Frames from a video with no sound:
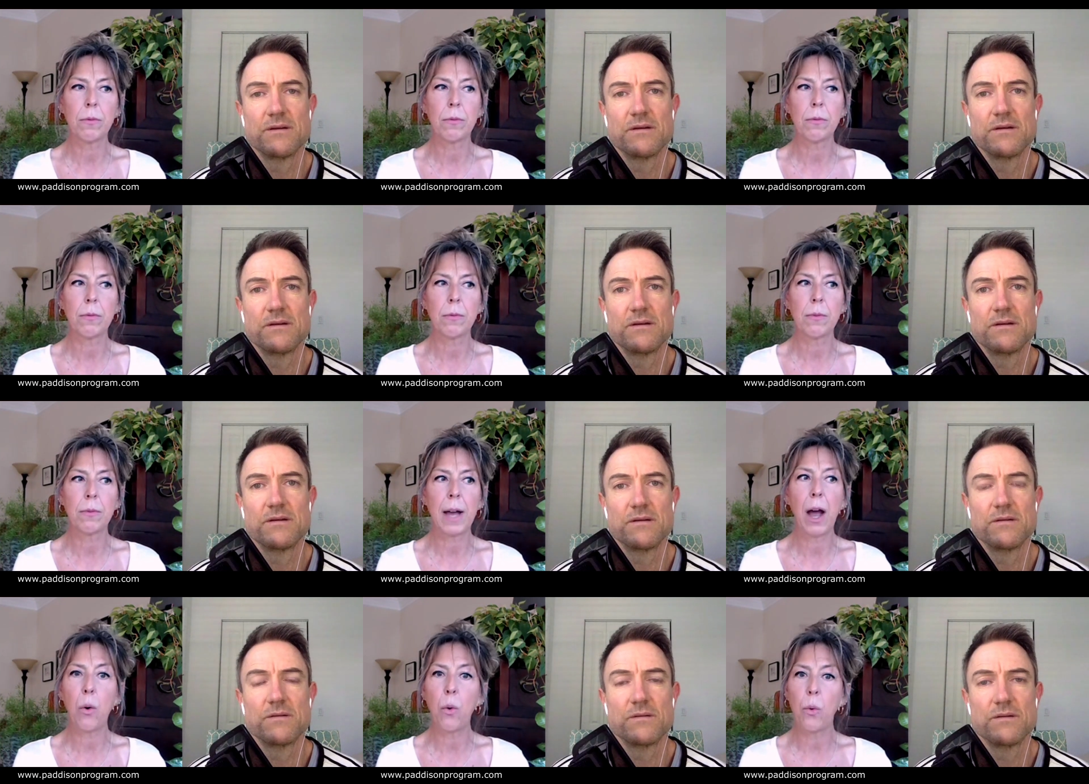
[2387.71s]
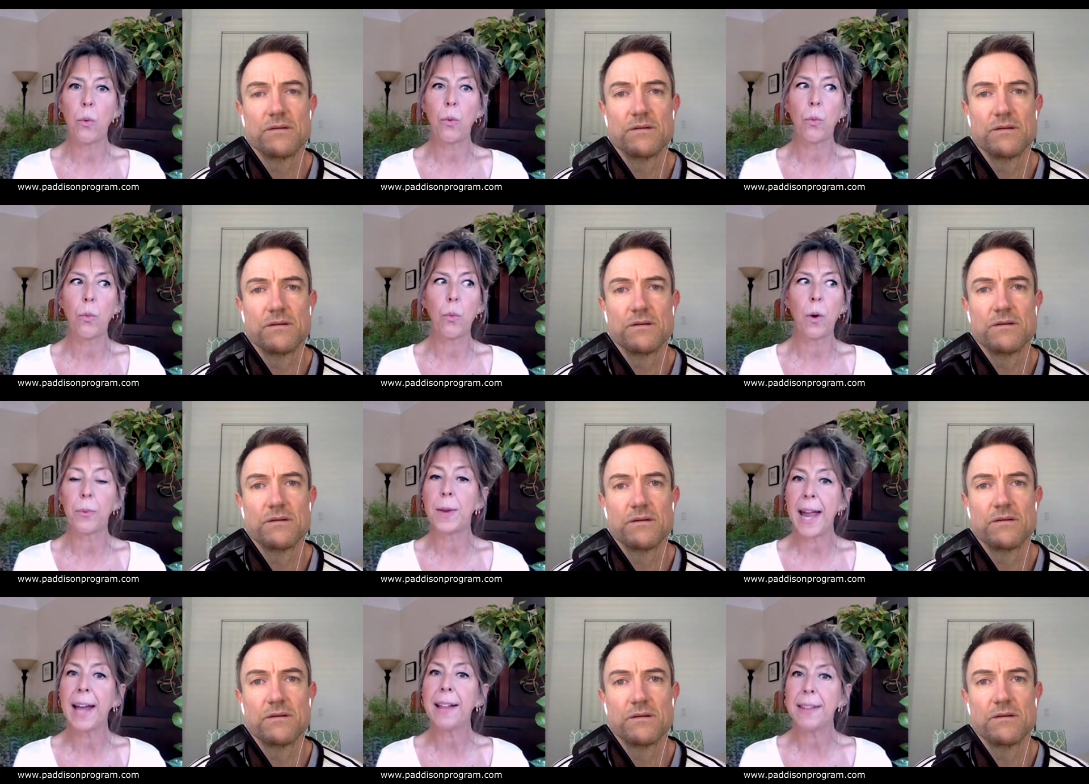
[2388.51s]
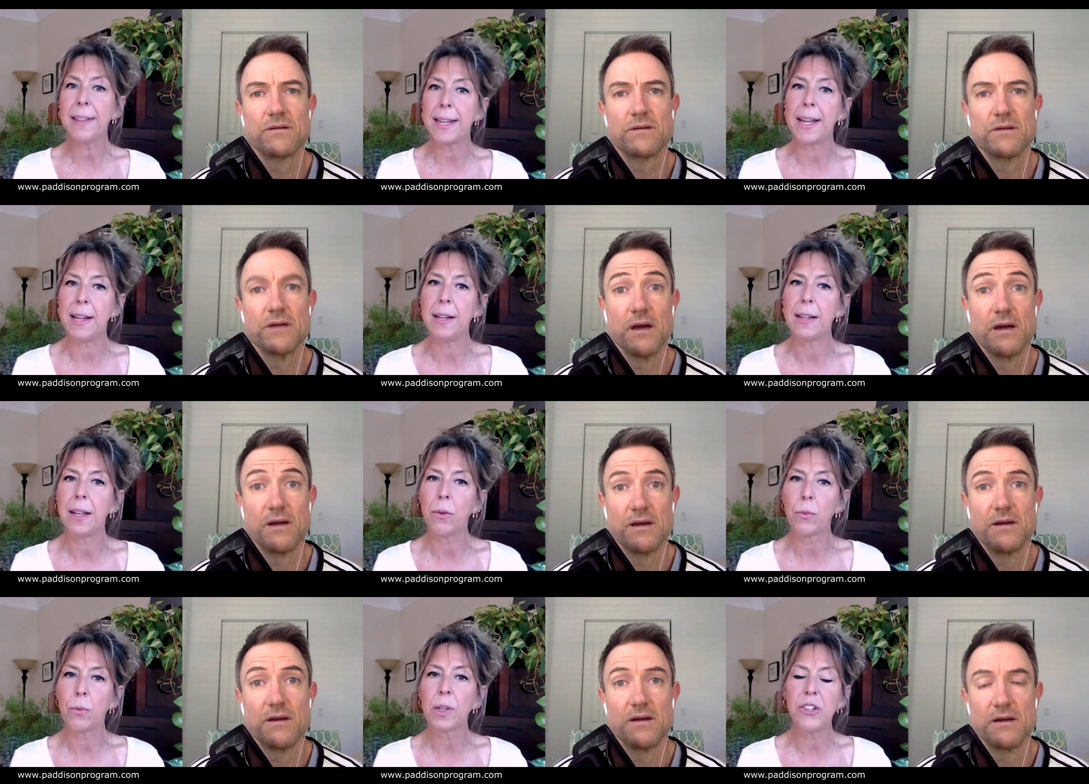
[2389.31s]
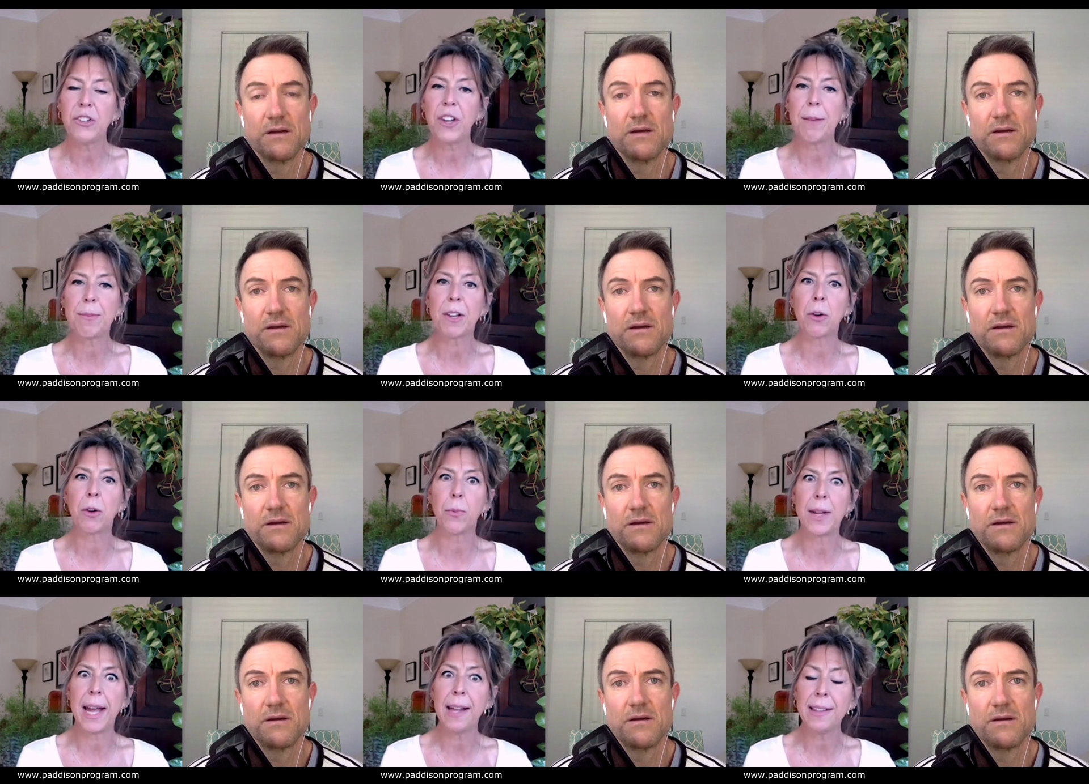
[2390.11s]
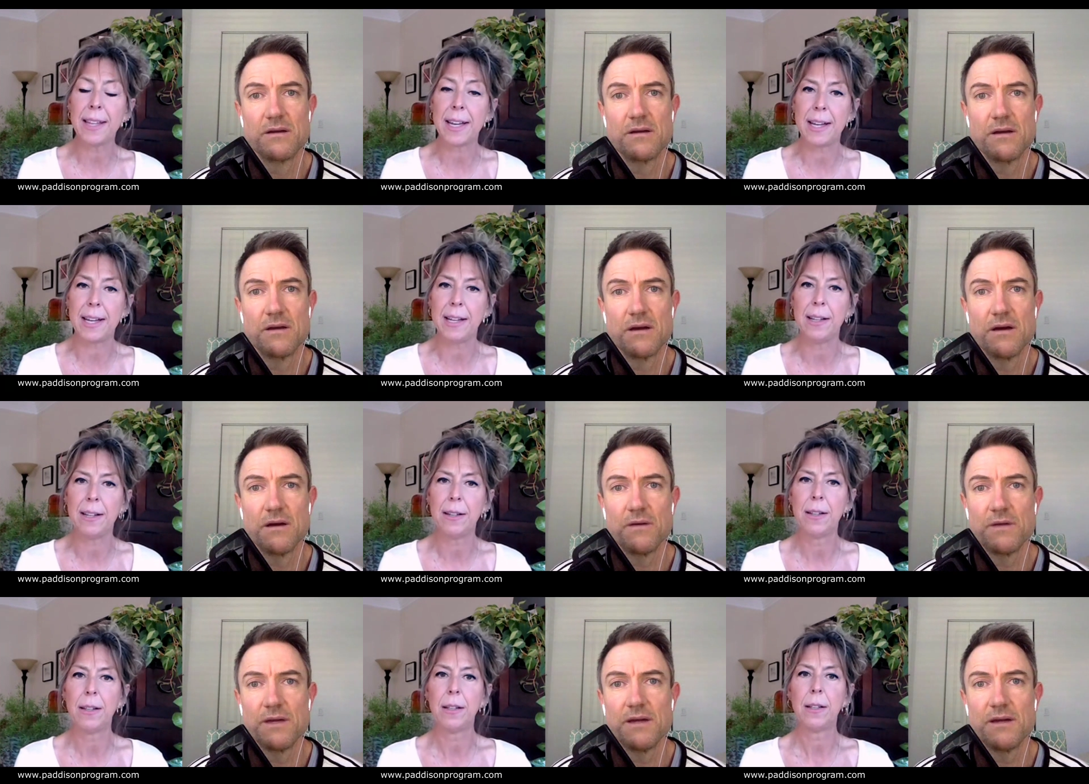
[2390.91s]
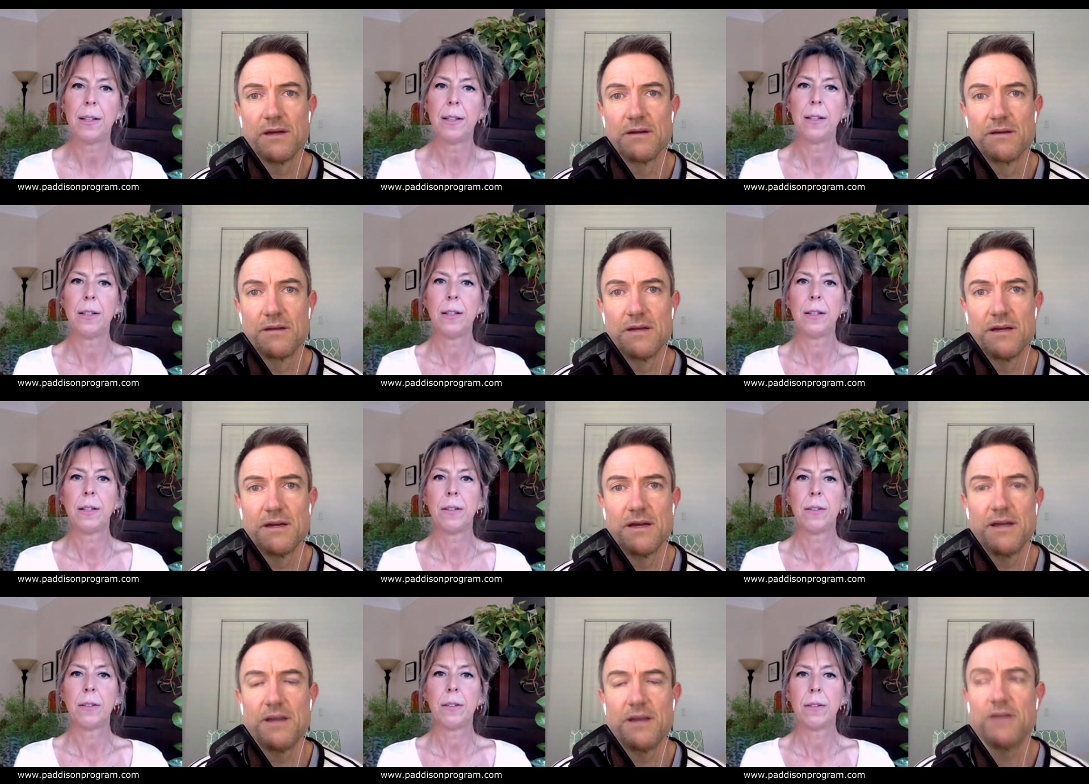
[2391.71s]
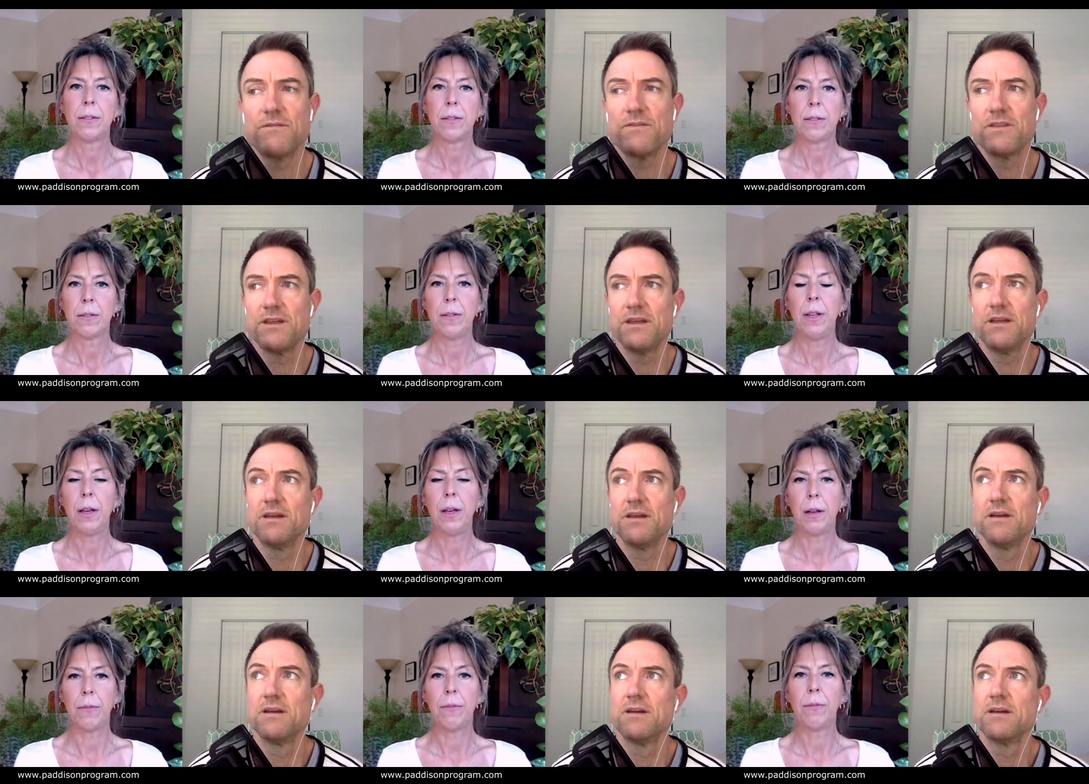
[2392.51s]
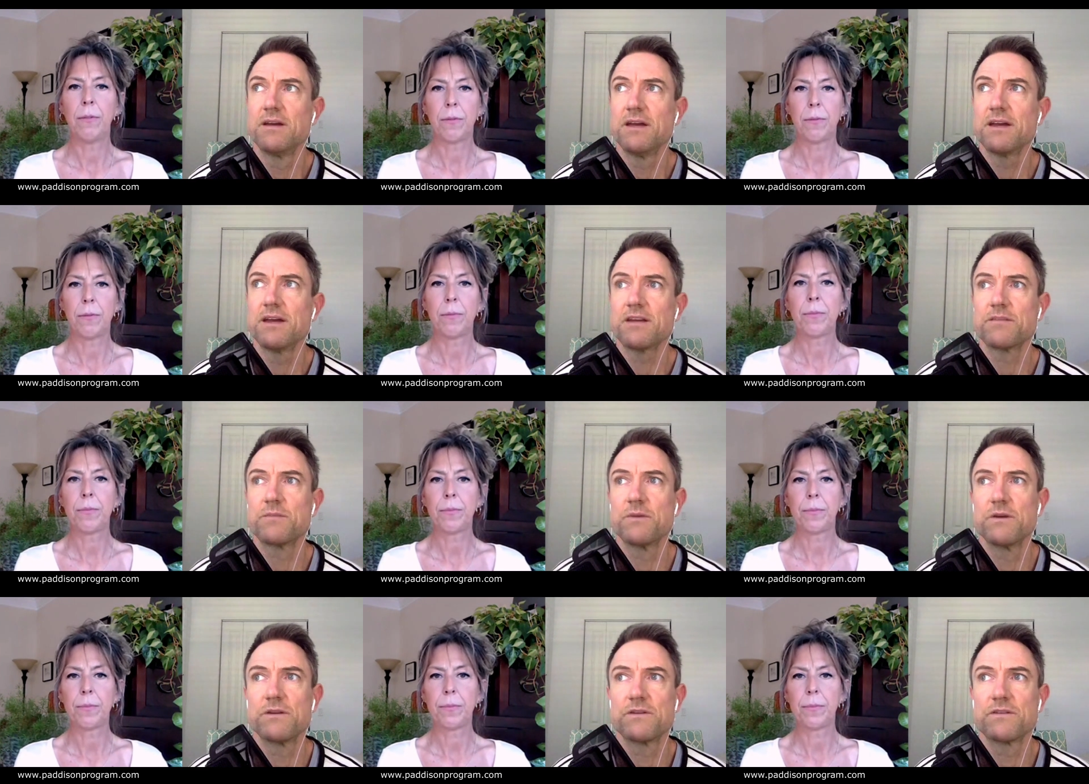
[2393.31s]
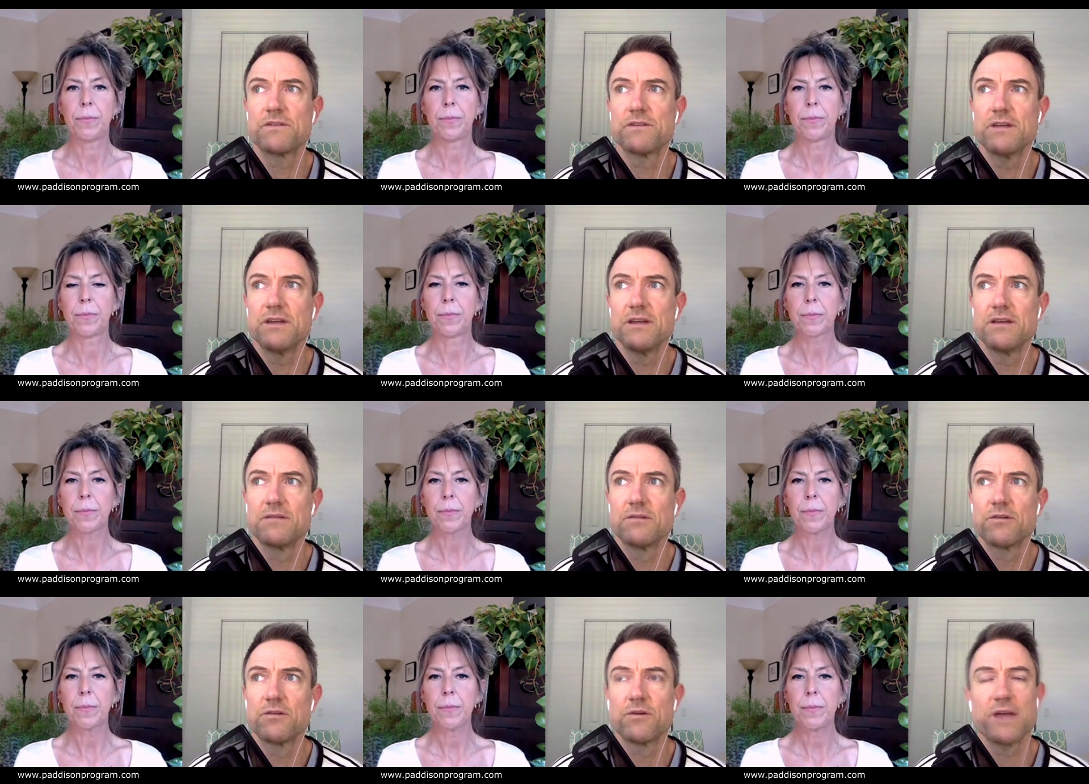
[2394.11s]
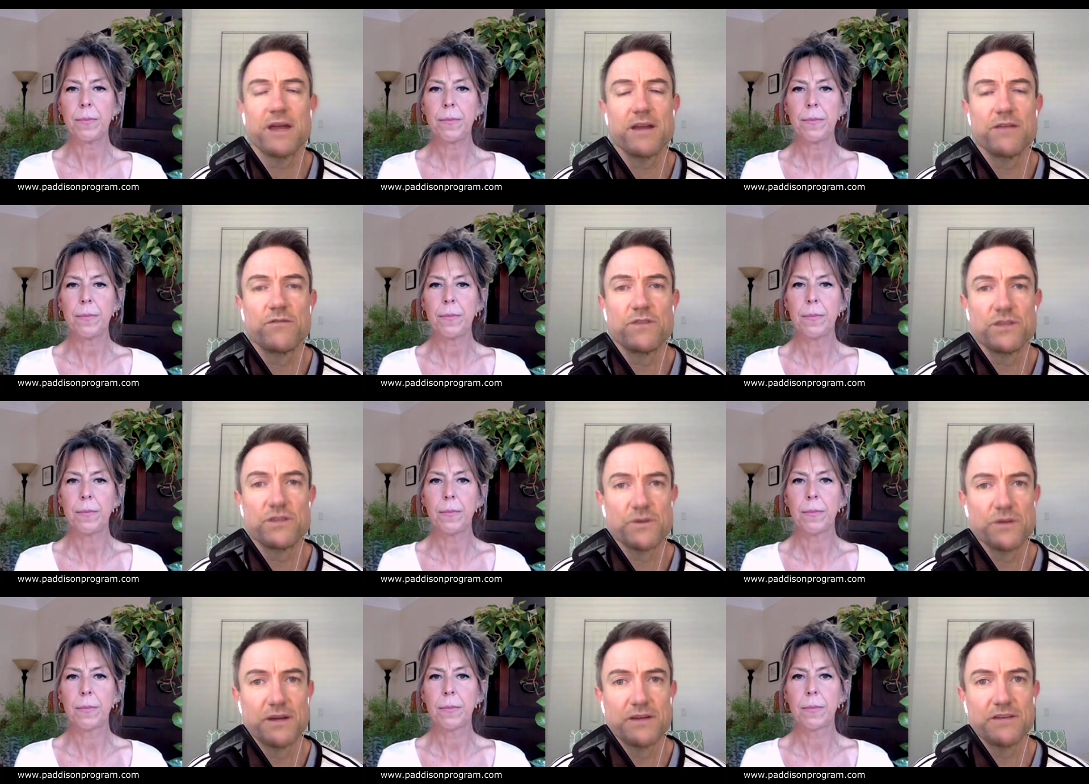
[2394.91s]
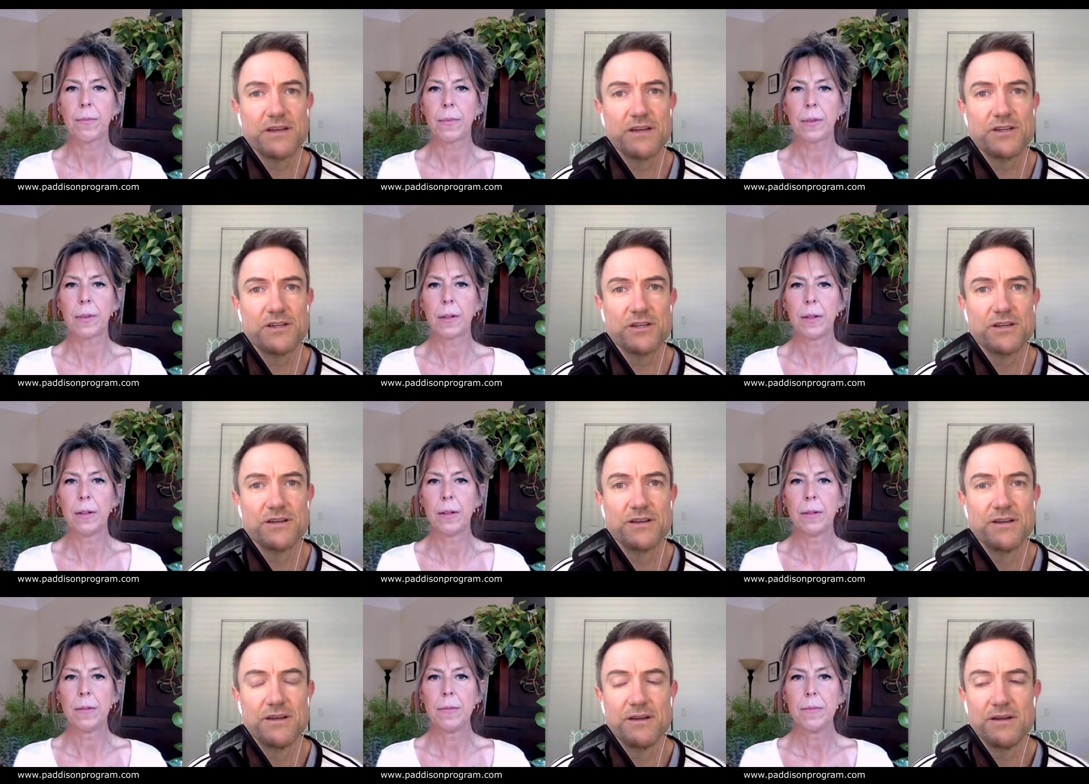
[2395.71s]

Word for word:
Speaker 1: how the reality it really shapes our reality
Speaker 2: oh yeah yeah any of the experts in creative visualization